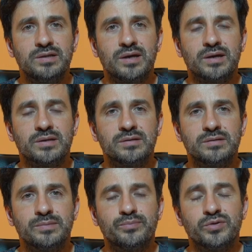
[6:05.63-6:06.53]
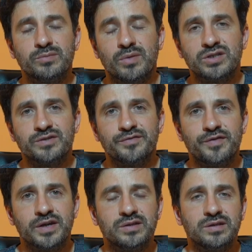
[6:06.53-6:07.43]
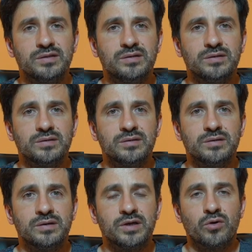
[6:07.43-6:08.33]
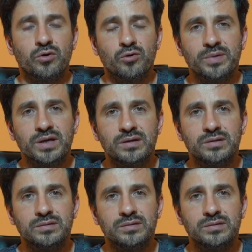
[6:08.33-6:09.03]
that pretty much affected the economic